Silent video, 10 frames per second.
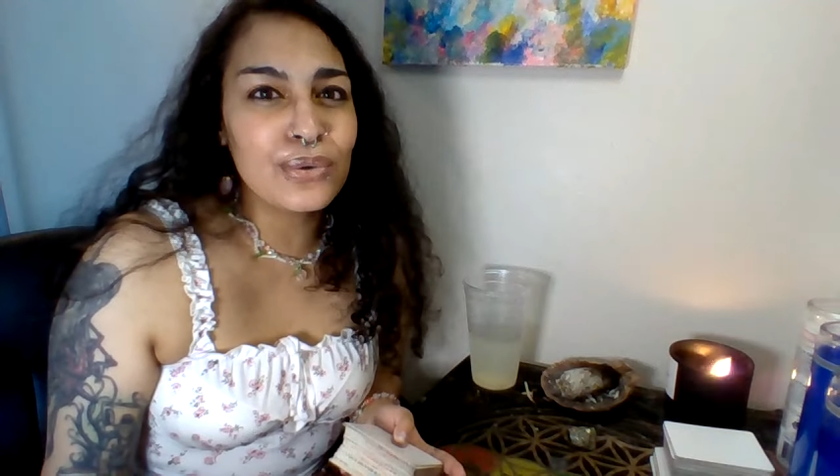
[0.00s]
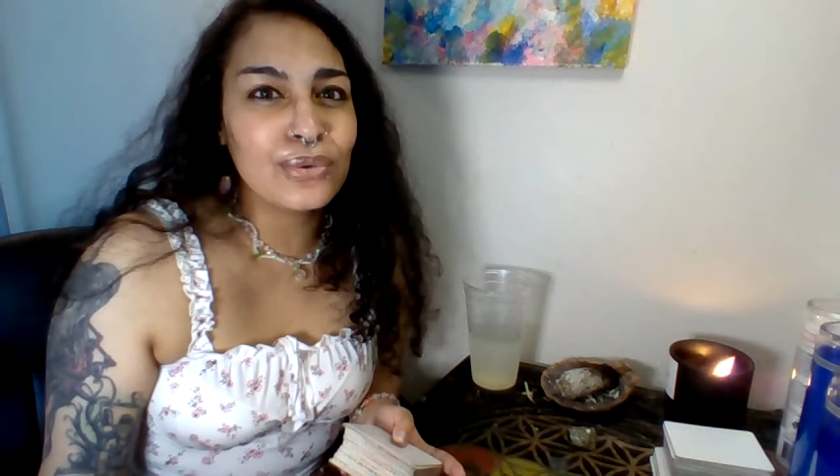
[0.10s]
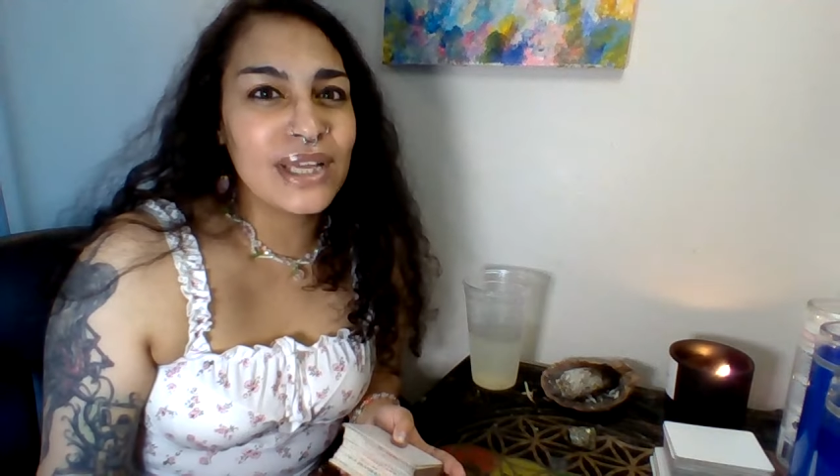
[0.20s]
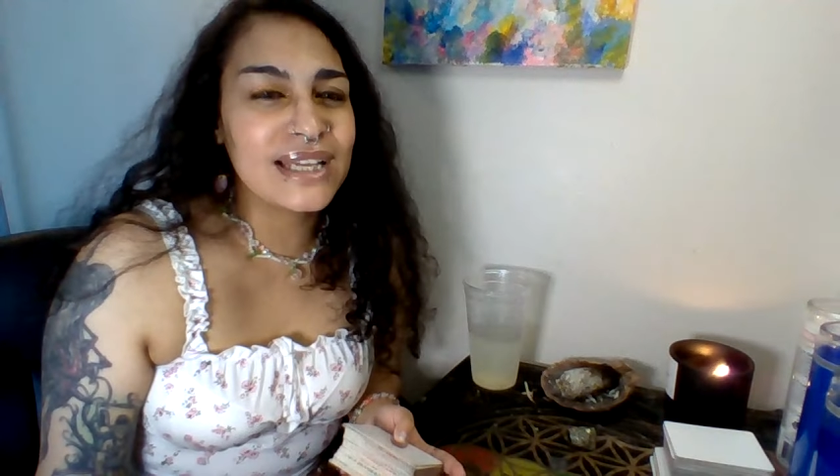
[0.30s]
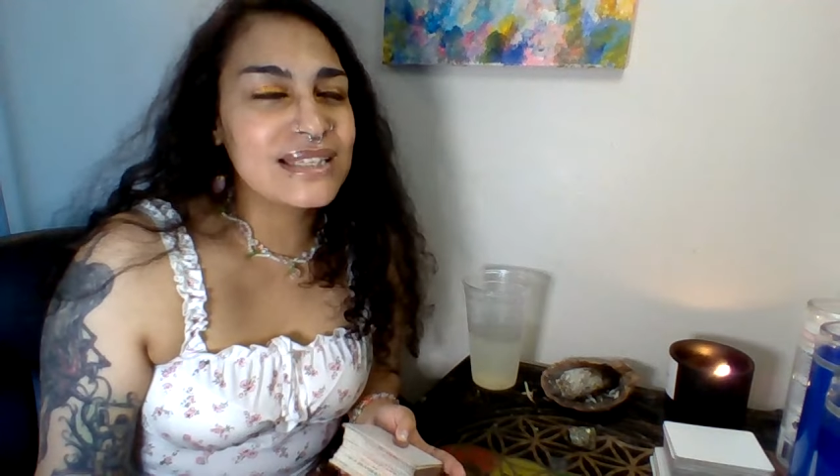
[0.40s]

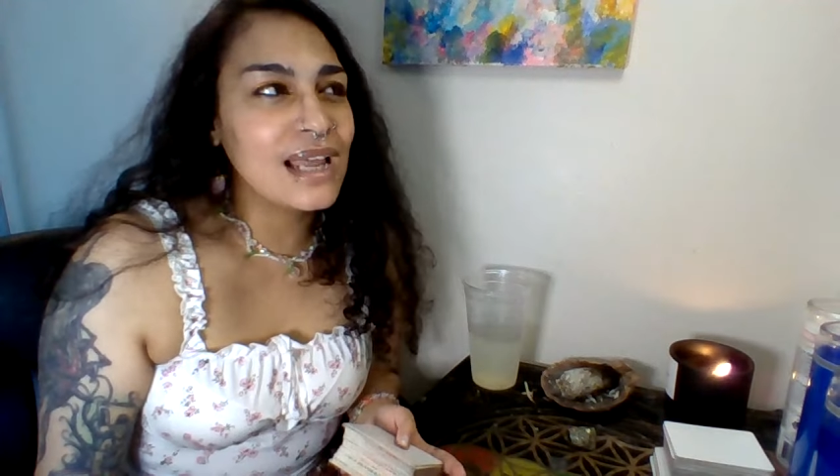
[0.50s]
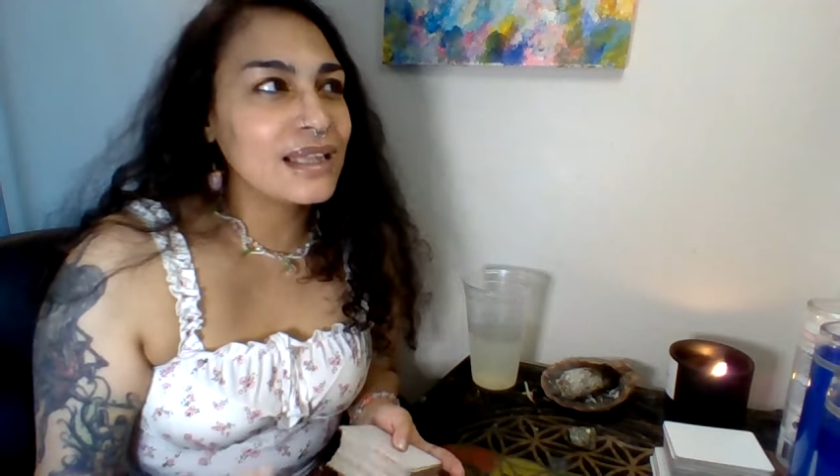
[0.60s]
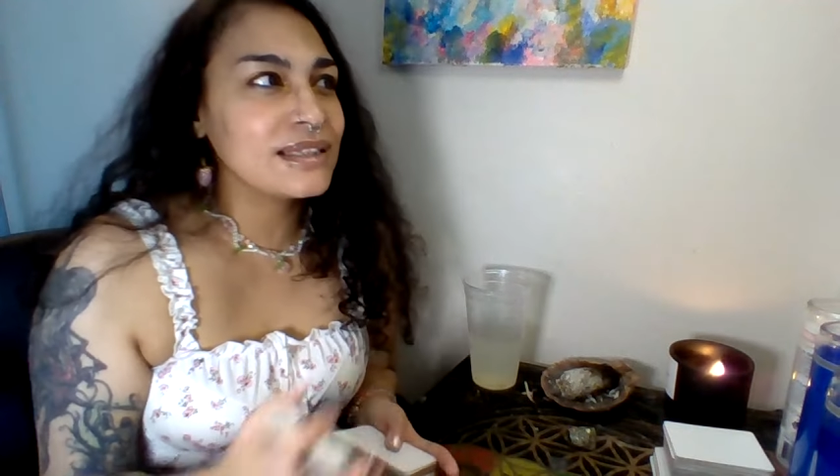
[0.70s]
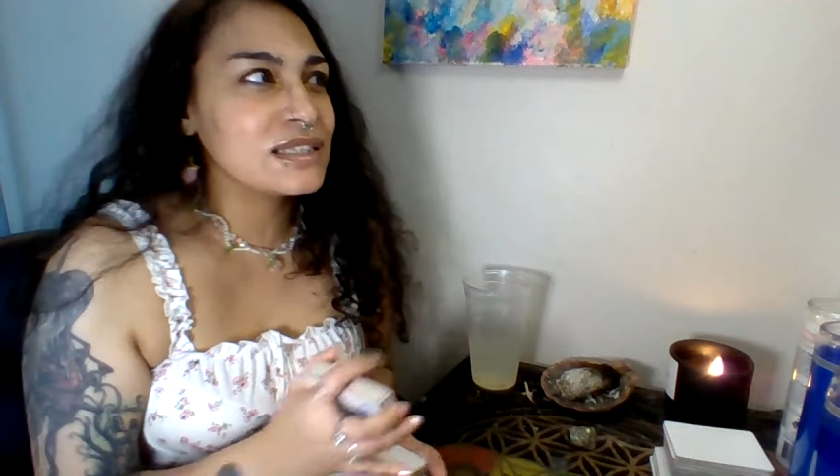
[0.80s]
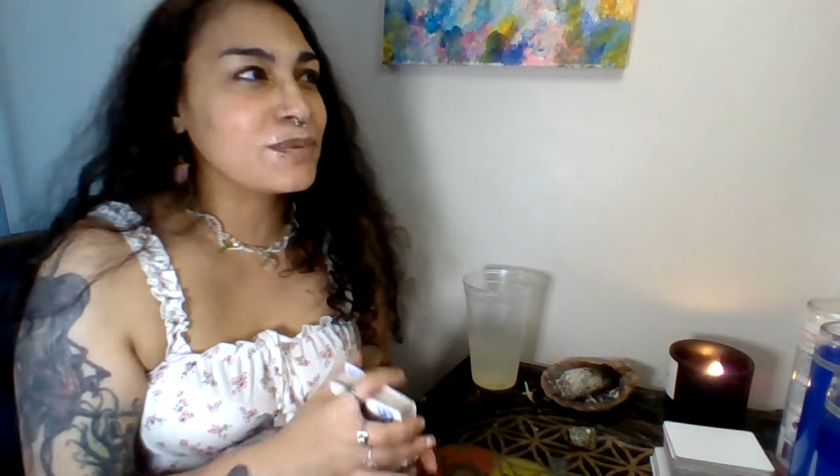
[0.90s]
Like, it's not
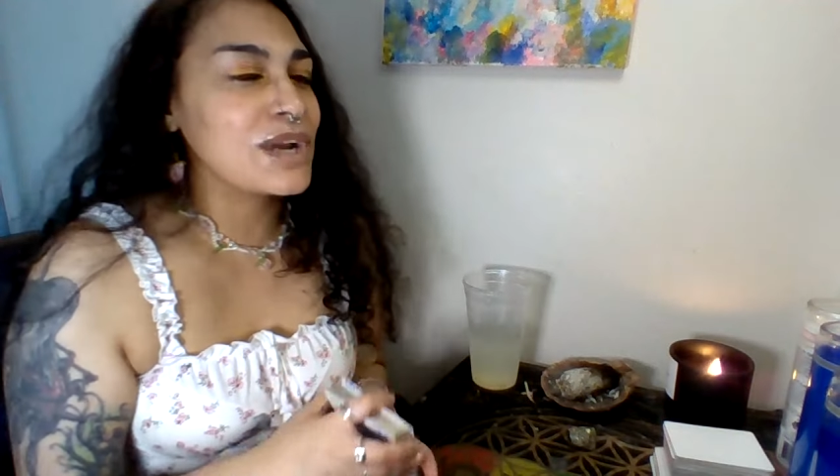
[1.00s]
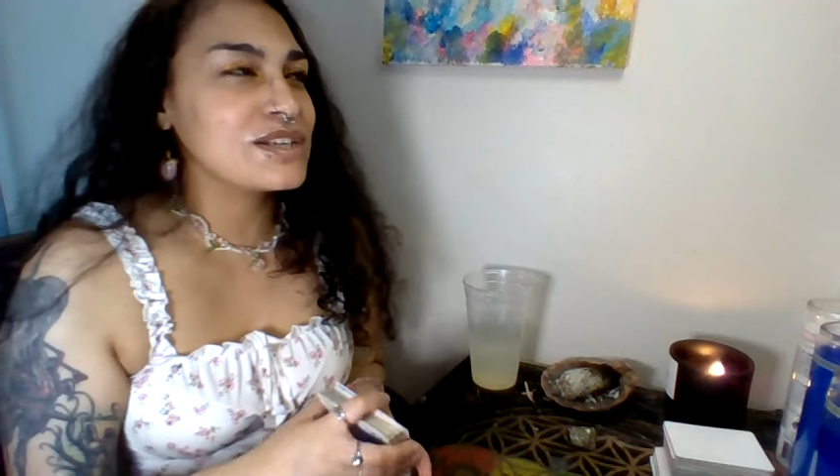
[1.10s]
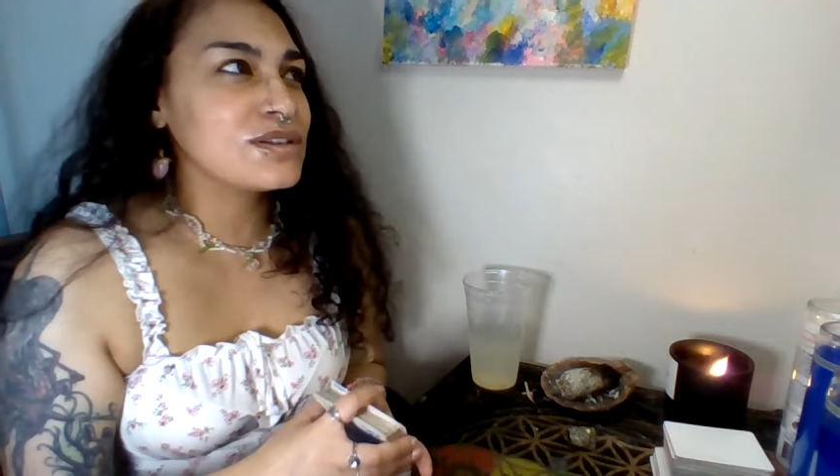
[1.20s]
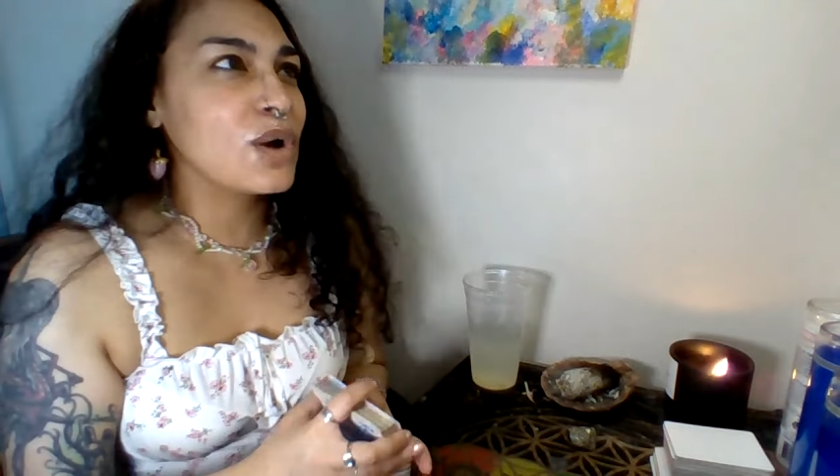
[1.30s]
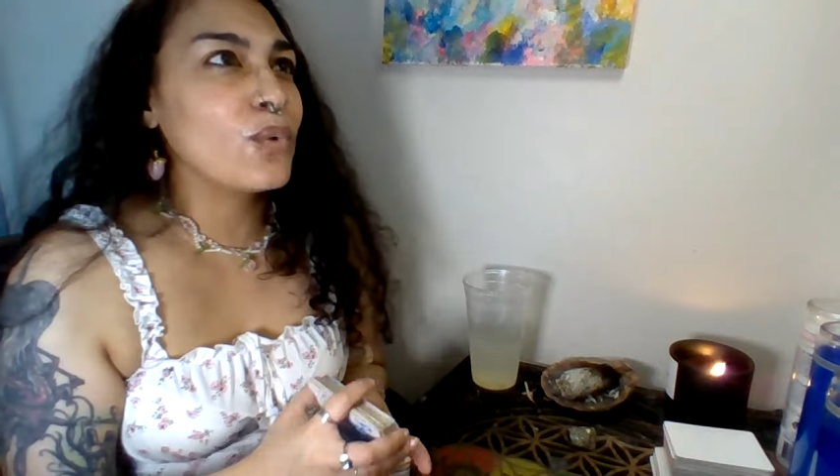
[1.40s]
like this, I
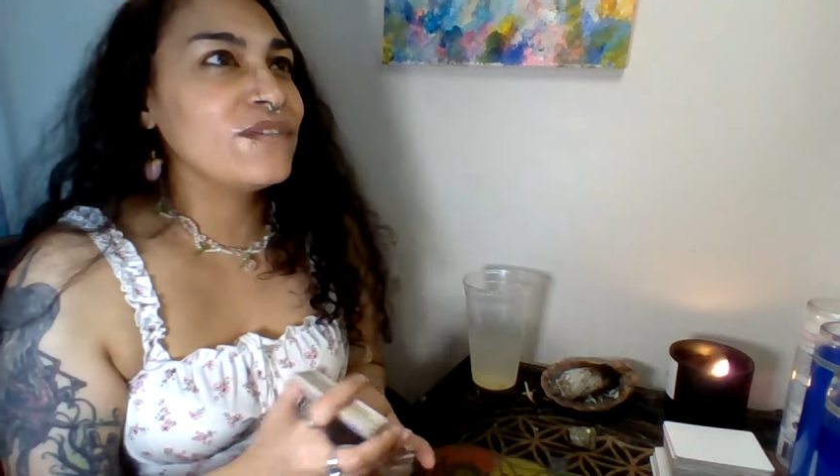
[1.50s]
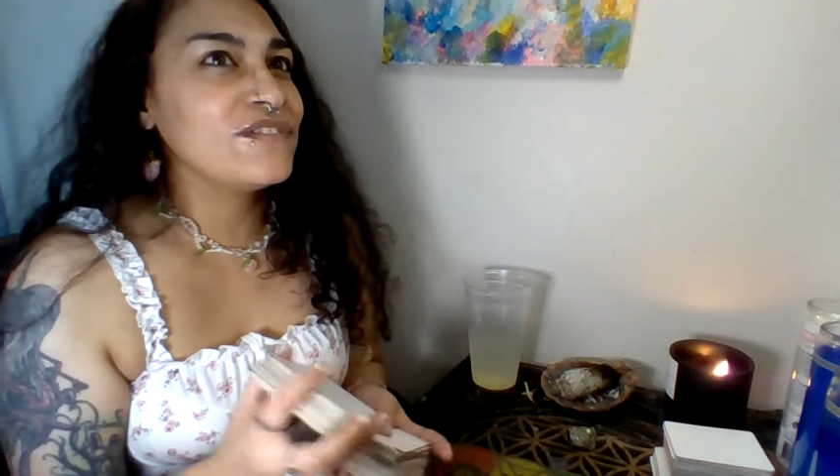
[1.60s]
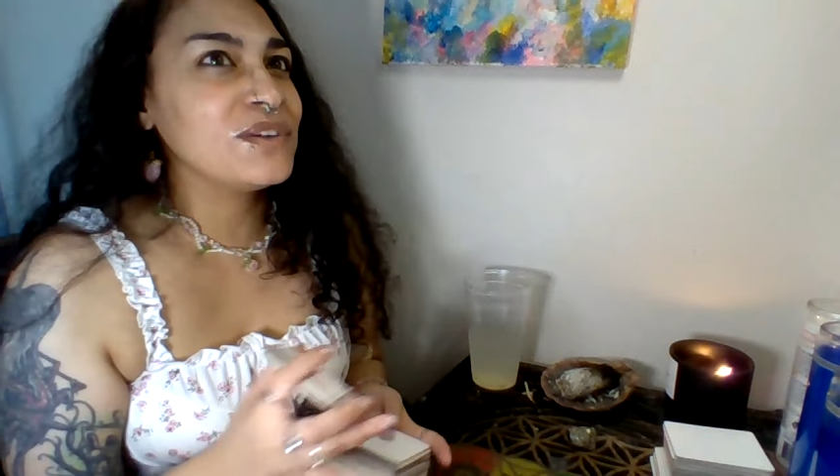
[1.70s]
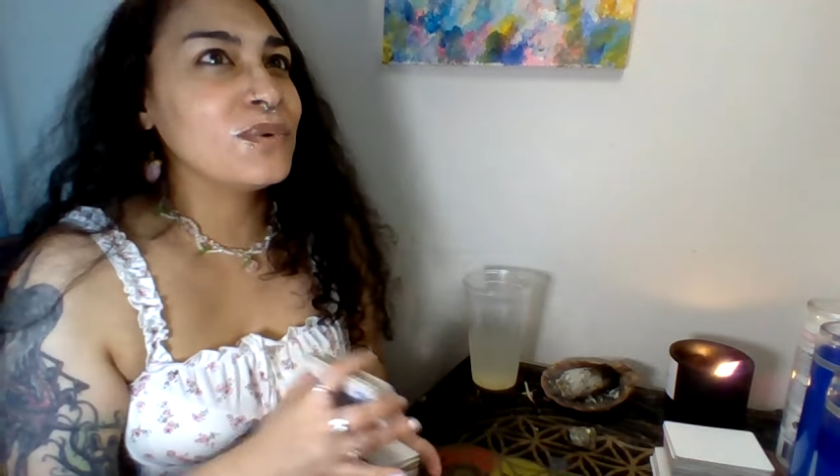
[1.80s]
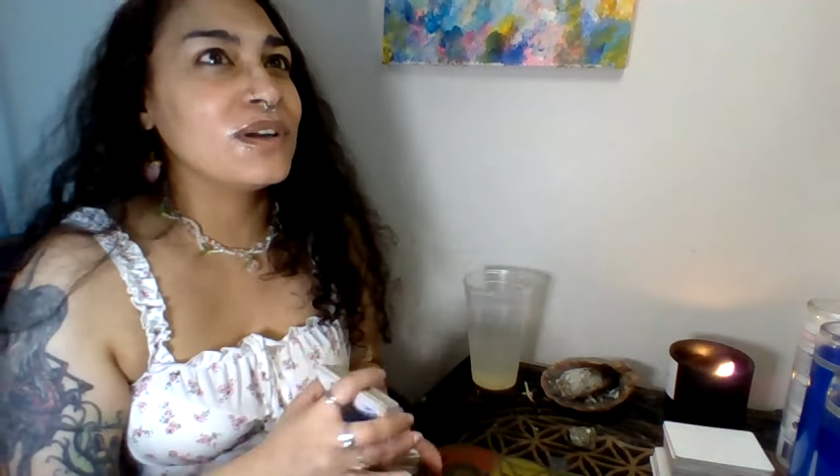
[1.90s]
just saw one
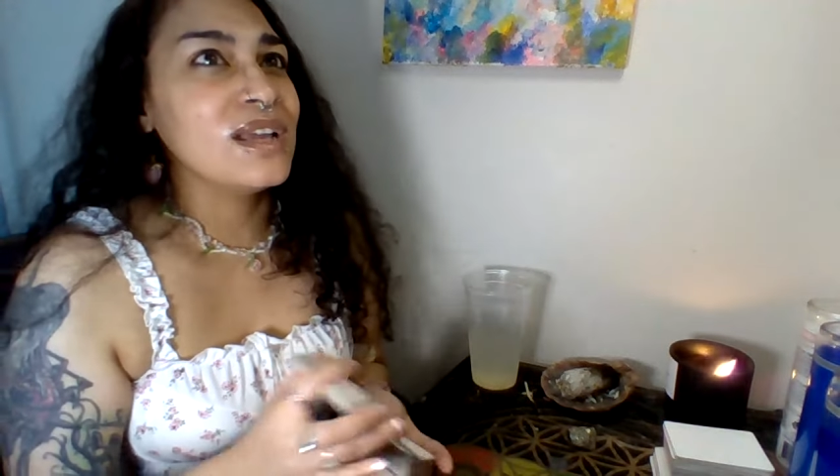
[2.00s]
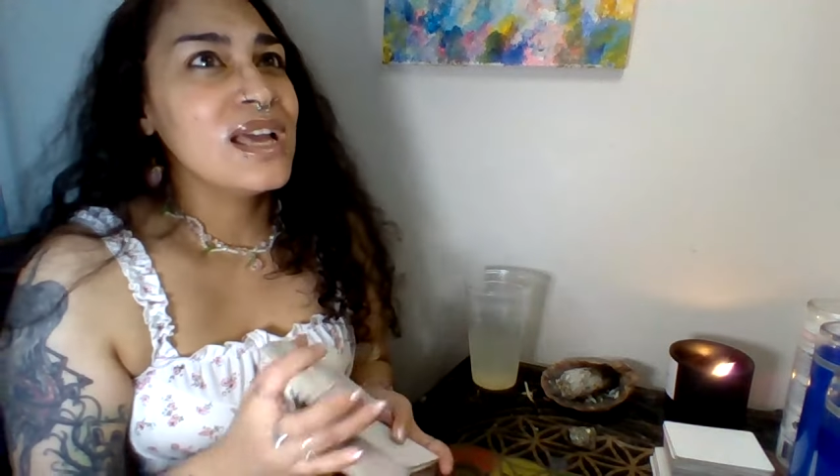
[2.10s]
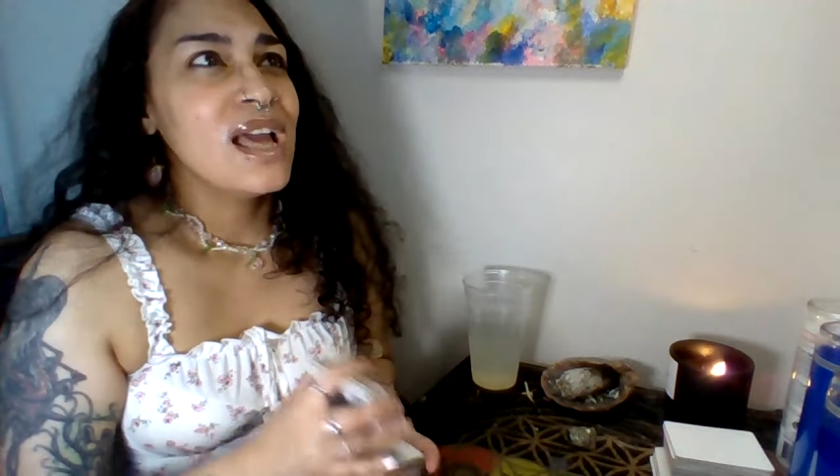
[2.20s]
fifty-one.